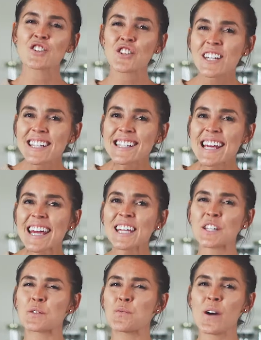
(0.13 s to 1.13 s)
Cheesecake
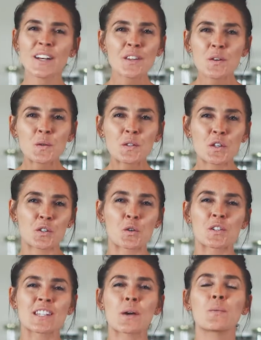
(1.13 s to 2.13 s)
is one of those
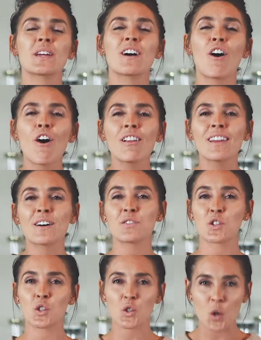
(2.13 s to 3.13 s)
desserts that we all love
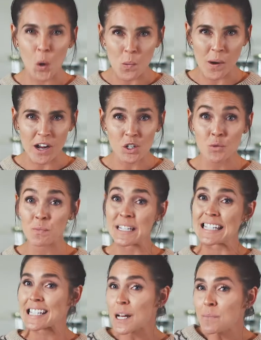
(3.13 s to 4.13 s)
so much, but
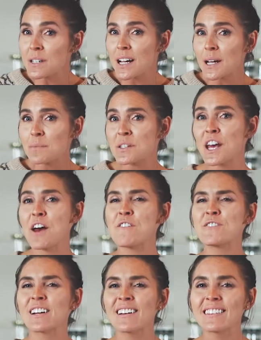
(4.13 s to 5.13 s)
sometimes
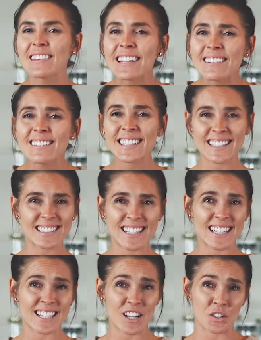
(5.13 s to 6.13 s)
feel a little guilty
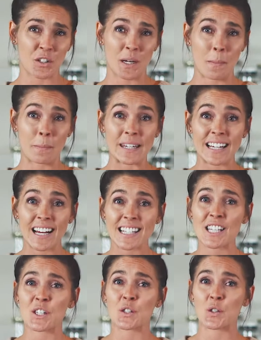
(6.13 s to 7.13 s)
indulging in because
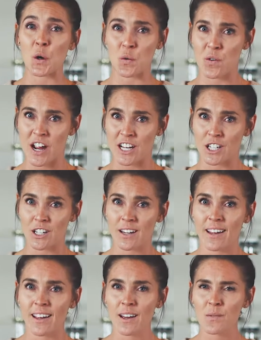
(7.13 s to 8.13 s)
it's so rich.
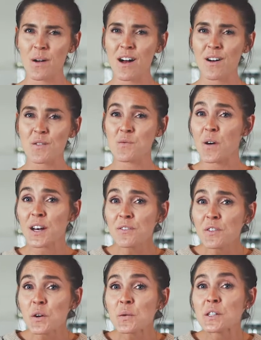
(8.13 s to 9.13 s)
Well, what if
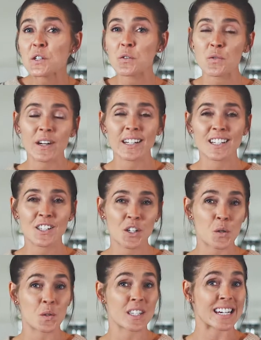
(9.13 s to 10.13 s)
there was a great
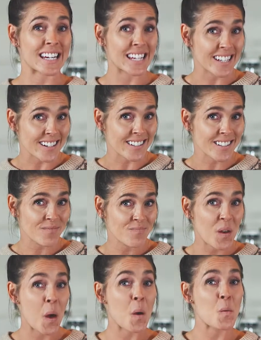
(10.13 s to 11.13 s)
excuse to eat it?
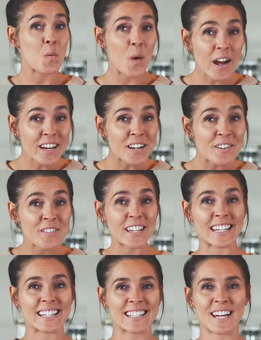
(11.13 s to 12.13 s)
What if
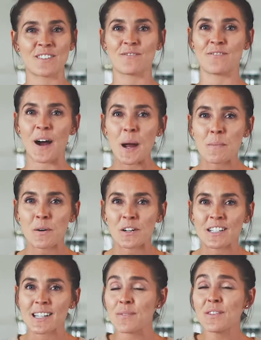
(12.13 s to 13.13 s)
it contained fiber,
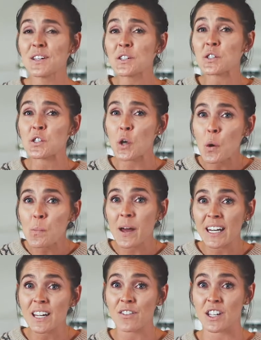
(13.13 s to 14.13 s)
something so
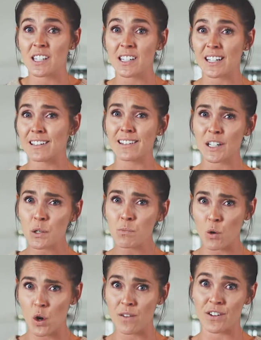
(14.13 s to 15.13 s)
many of us need a little
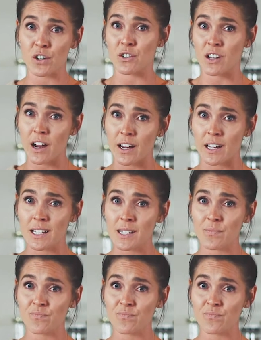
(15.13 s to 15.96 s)
more of in our diets?